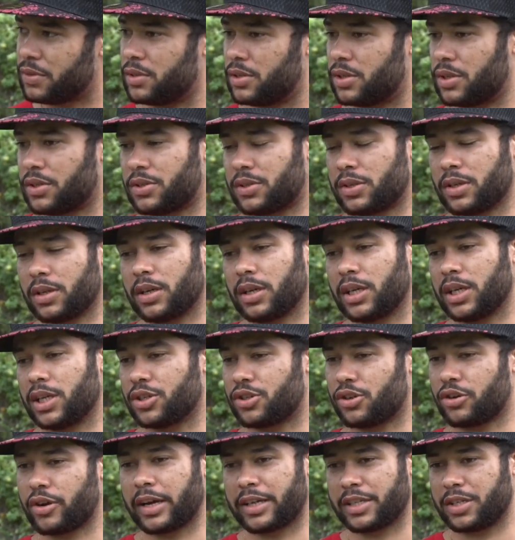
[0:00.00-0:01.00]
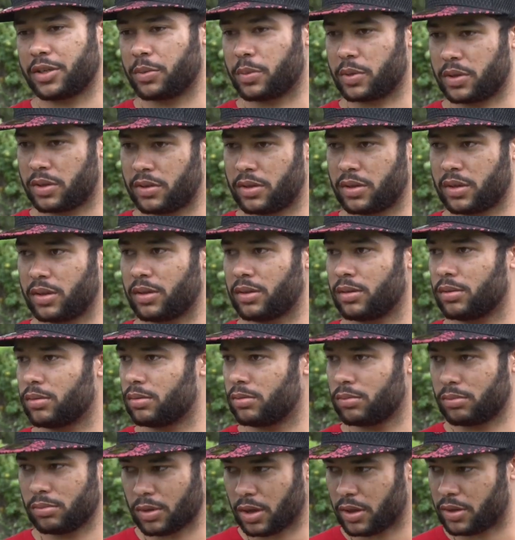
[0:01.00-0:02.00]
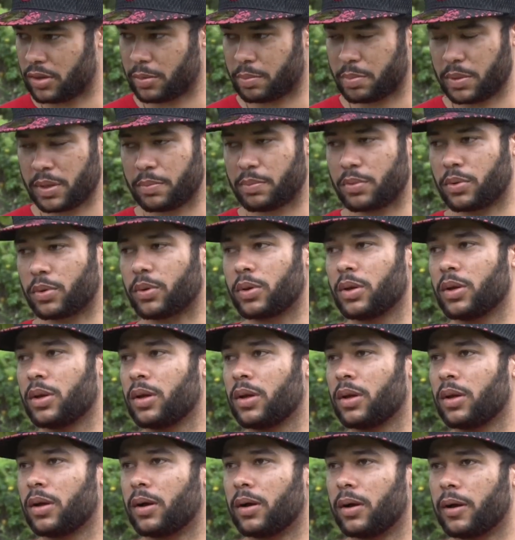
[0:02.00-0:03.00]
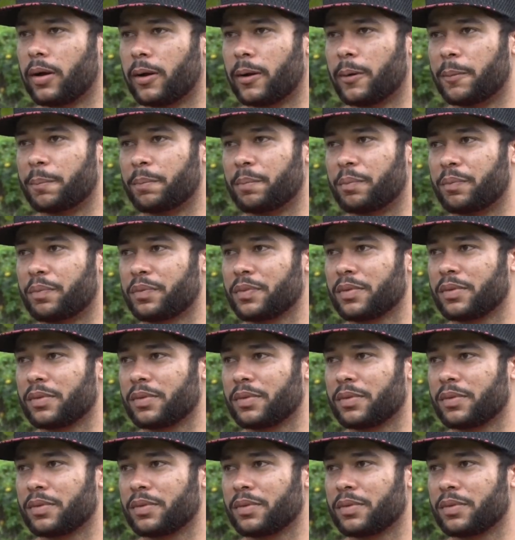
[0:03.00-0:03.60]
just uh, interacting with other people. Um,